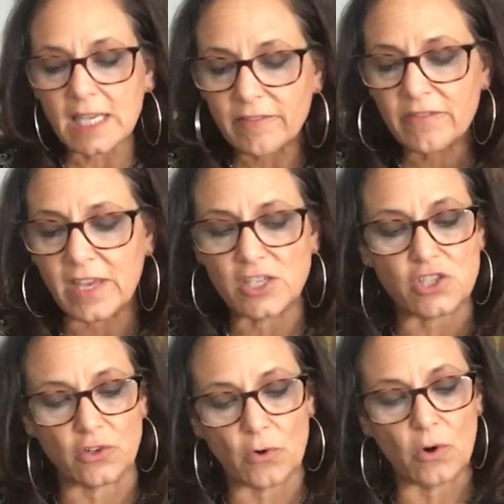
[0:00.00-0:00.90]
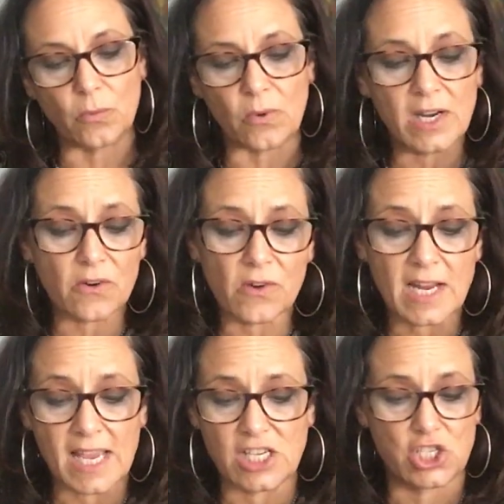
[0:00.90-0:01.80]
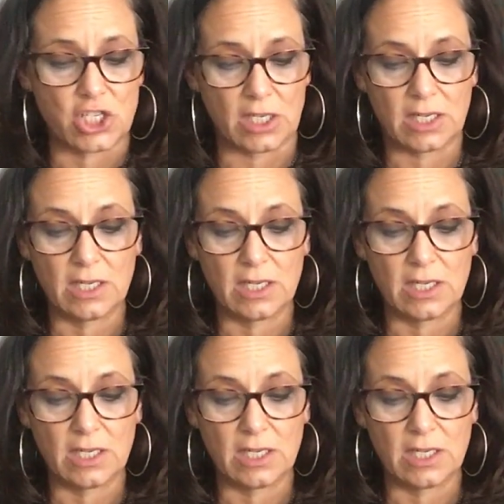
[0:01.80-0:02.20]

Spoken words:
invention or recreation,